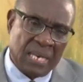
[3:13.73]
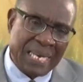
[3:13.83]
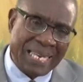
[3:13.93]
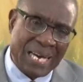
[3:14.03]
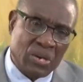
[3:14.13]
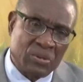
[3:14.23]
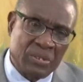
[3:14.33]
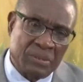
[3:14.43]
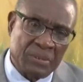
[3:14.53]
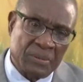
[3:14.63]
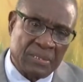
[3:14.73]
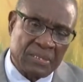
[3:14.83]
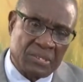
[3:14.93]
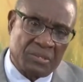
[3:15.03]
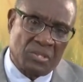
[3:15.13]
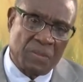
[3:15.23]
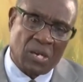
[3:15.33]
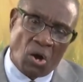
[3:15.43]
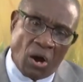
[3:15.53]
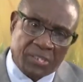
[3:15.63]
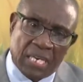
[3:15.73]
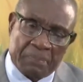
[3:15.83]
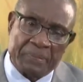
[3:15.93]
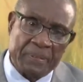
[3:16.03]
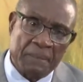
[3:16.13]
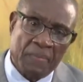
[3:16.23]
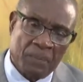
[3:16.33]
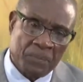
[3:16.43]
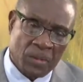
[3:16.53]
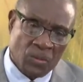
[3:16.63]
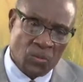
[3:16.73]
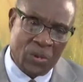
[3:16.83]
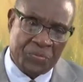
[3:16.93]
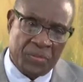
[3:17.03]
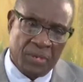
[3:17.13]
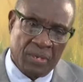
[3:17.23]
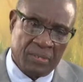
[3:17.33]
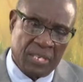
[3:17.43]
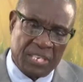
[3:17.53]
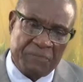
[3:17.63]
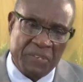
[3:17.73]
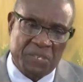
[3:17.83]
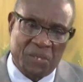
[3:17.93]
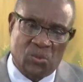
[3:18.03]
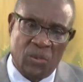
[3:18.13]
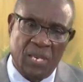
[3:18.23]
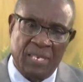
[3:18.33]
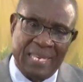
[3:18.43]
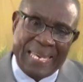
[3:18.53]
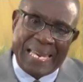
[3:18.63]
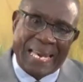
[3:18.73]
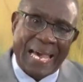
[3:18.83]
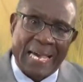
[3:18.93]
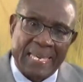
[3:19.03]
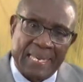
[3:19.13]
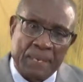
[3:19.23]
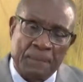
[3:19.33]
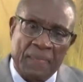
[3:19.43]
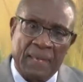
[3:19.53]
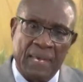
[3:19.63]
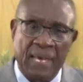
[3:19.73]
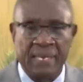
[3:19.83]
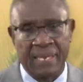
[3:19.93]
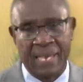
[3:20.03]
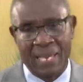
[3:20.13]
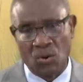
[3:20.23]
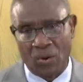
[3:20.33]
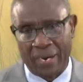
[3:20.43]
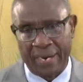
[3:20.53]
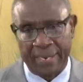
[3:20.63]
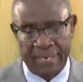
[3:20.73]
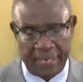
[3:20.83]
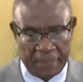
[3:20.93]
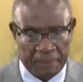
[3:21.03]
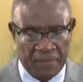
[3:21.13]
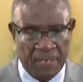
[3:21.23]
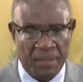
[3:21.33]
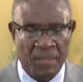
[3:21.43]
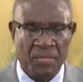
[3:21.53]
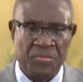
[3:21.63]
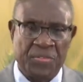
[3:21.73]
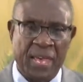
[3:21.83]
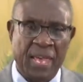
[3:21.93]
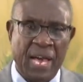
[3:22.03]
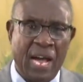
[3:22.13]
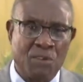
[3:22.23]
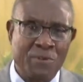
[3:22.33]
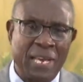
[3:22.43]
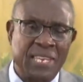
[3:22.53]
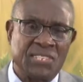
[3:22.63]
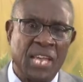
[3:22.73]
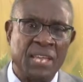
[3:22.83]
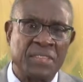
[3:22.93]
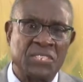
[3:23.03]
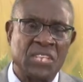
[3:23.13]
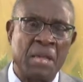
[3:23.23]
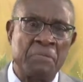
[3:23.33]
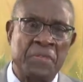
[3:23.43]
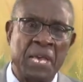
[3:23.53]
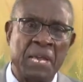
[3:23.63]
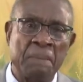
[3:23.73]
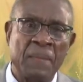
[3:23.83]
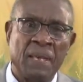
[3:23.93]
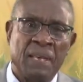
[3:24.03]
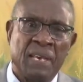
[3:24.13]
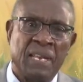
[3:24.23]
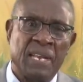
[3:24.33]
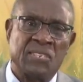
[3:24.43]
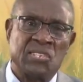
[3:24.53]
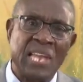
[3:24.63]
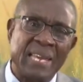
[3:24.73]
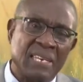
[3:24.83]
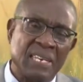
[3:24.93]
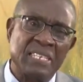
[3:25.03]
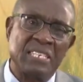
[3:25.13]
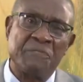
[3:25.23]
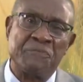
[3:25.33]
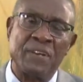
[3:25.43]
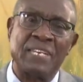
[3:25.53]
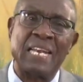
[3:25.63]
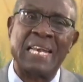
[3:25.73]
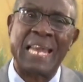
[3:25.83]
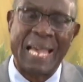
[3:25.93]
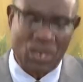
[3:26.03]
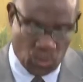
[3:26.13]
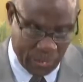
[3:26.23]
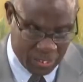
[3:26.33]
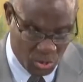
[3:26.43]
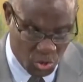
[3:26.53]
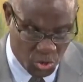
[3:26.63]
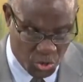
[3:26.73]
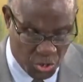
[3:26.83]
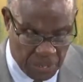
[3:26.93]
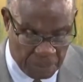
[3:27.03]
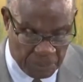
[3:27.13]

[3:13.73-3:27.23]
allowed to be caught up with the difference between Eli and Eloi. They are really saying the same thing in a slightly different language.